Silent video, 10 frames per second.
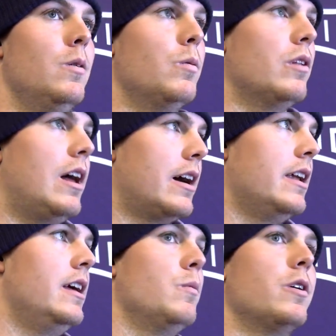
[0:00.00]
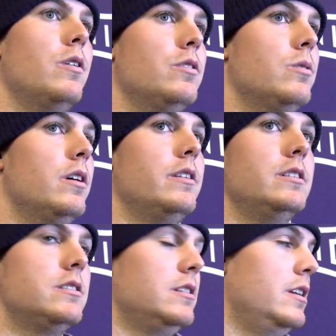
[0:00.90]
we're locking in, we're going through all
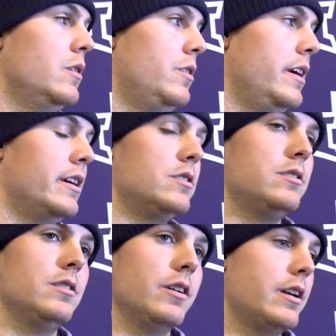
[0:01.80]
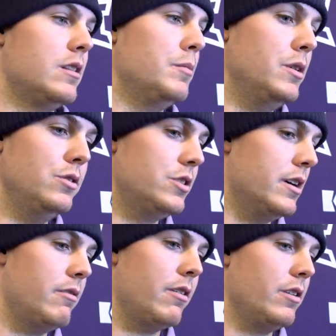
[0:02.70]
these, you know, things, looking at the
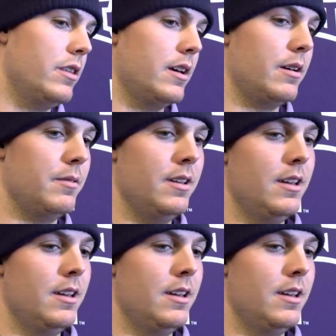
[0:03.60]
minutia of everything.